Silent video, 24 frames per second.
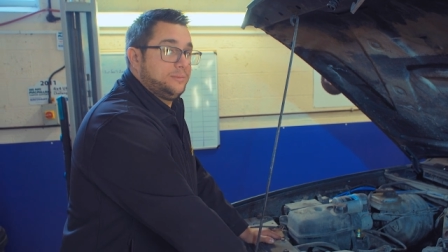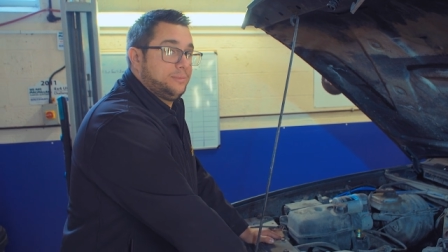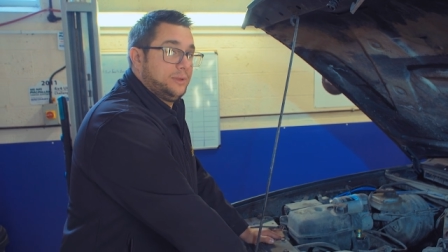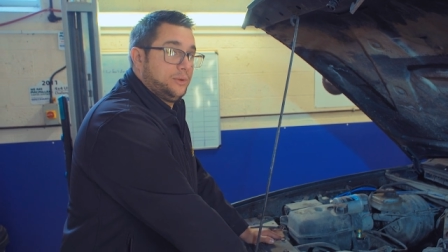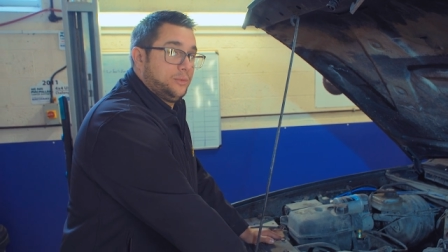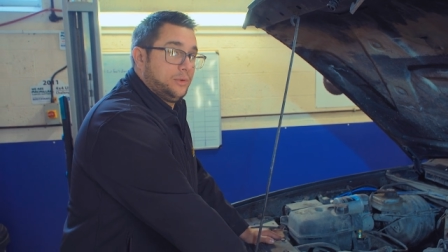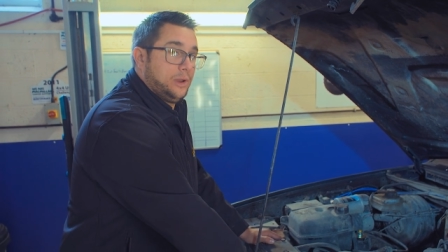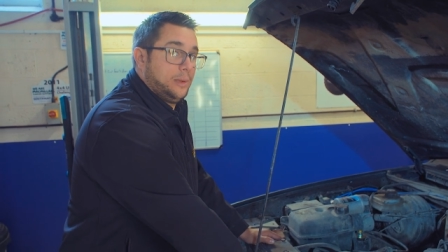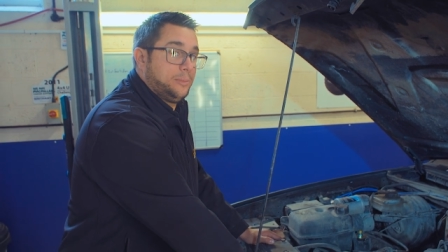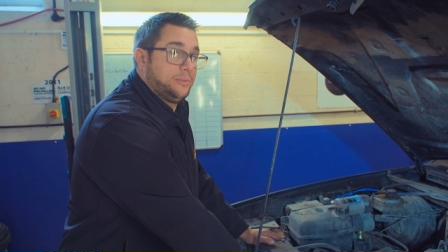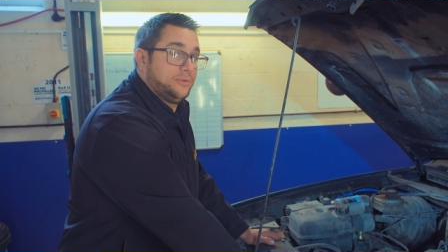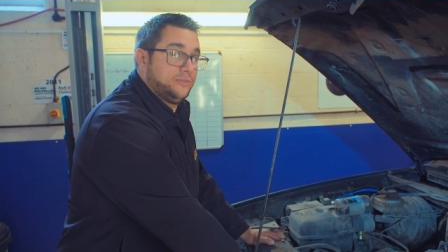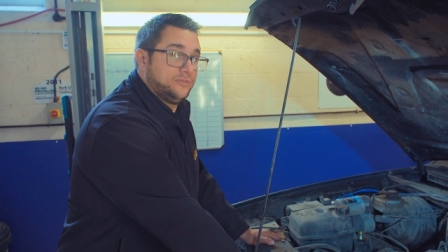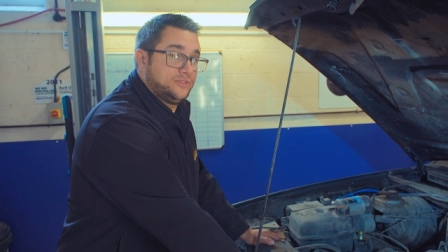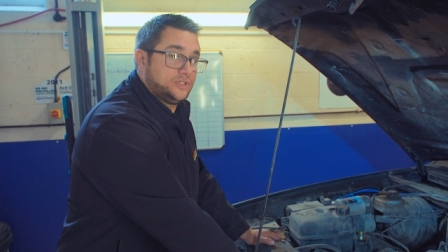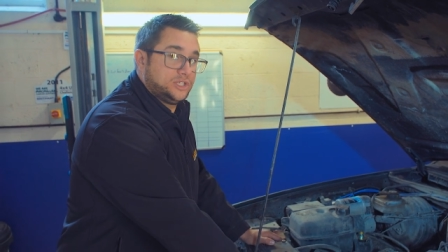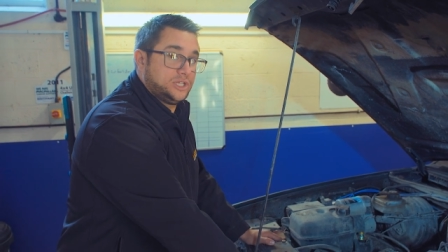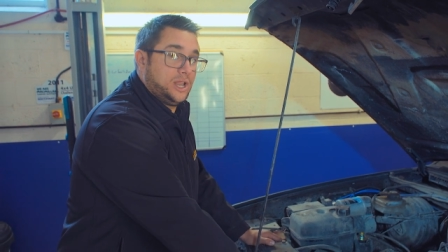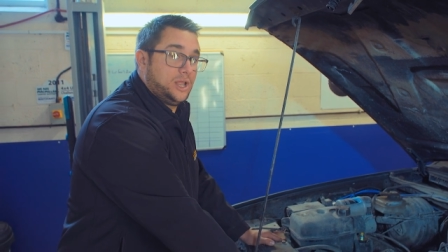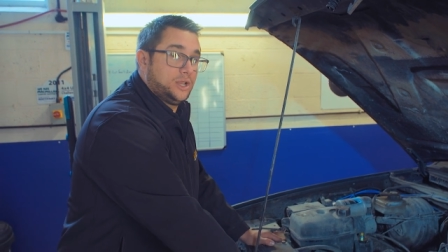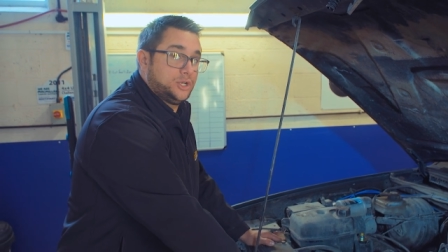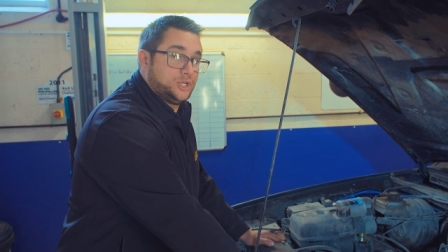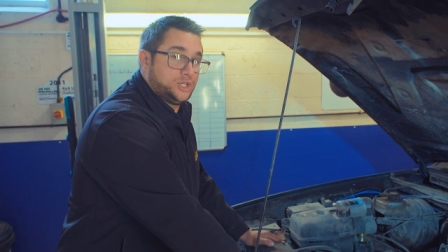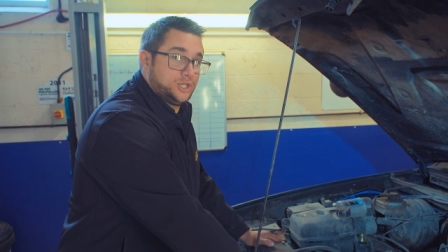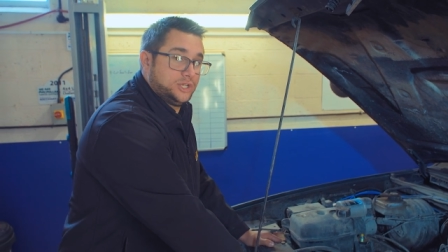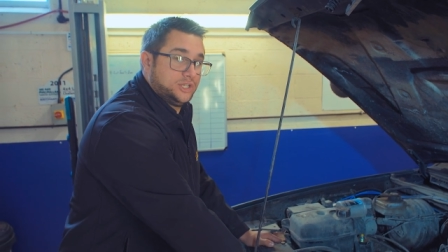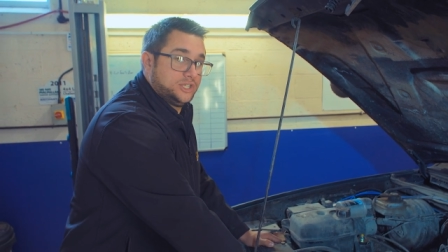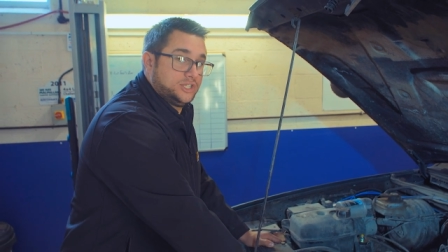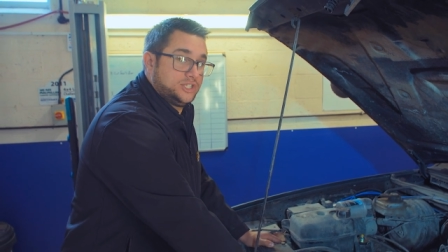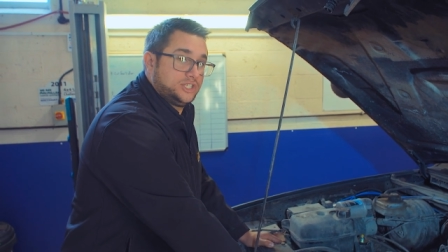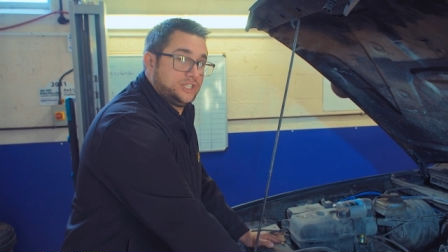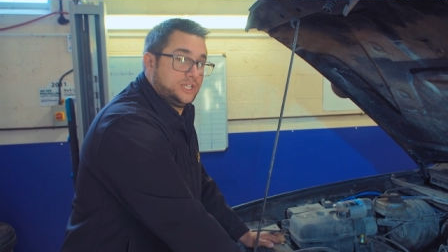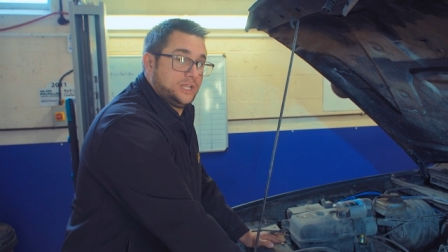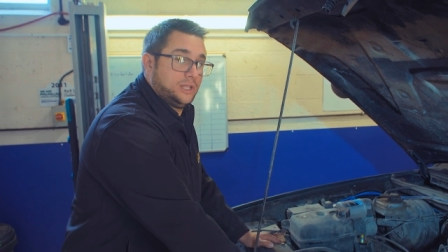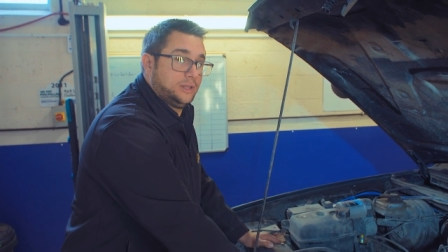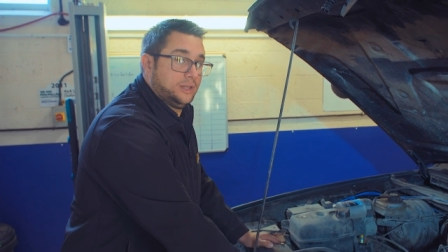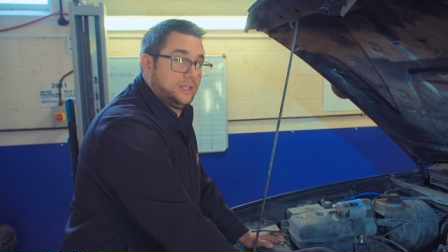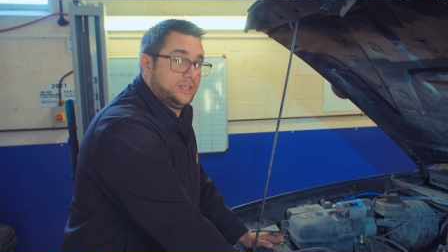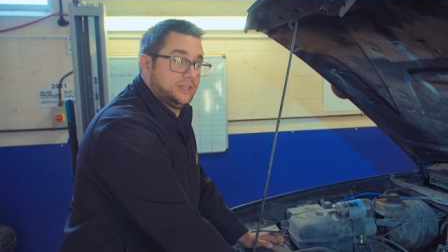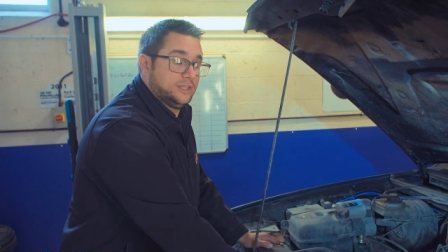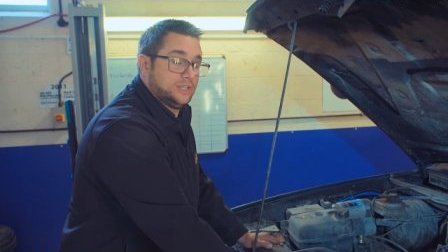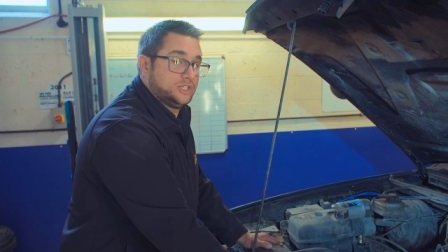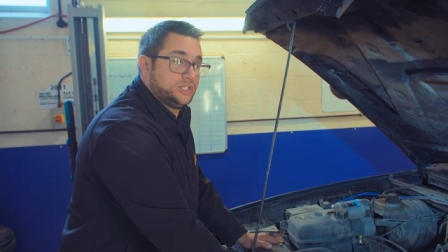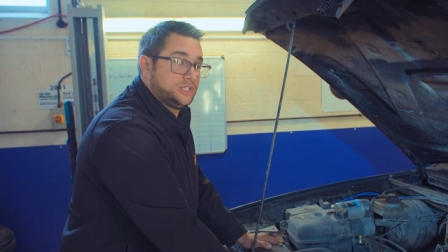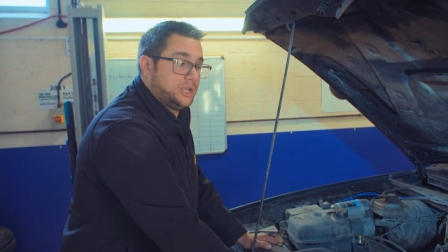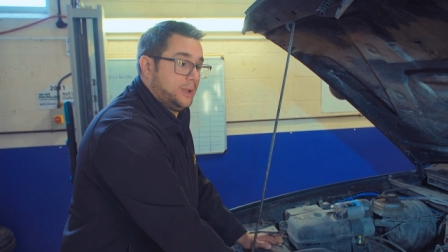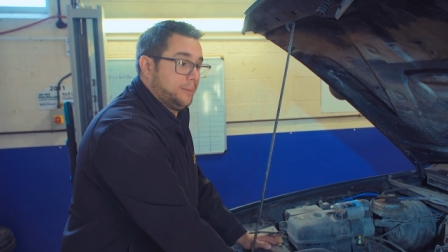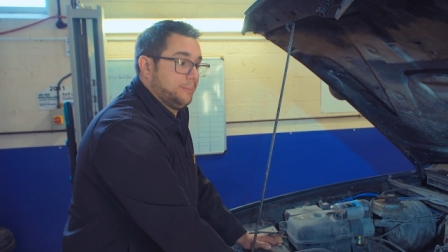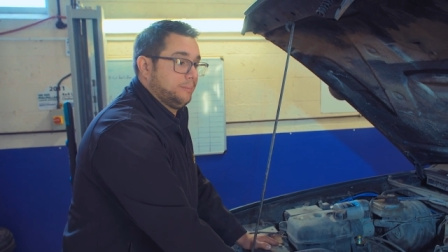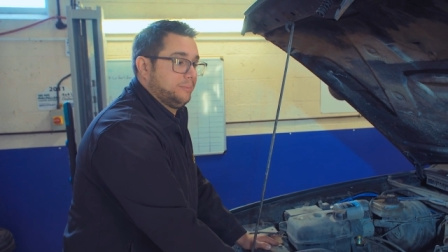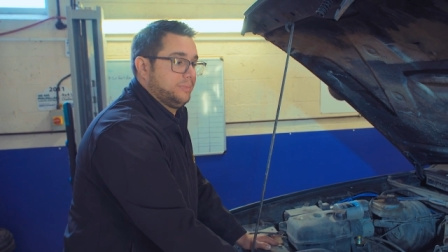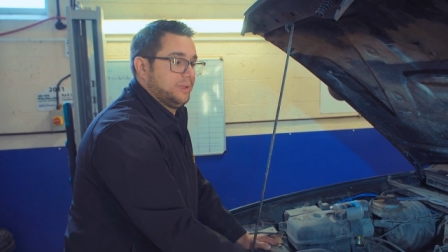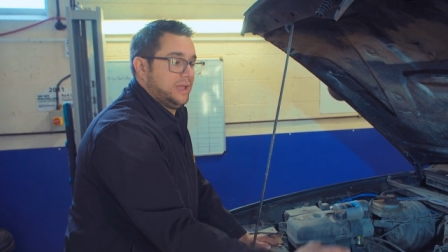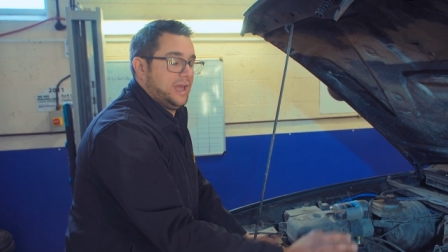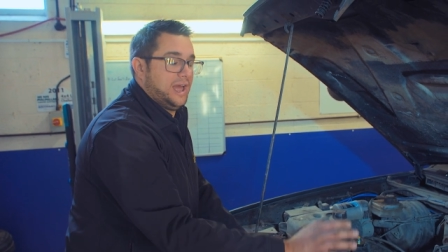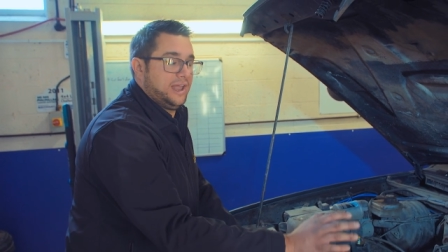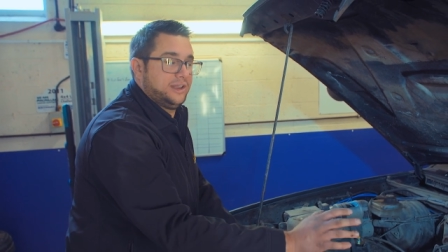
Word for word: buildup of sludge and silt in the sump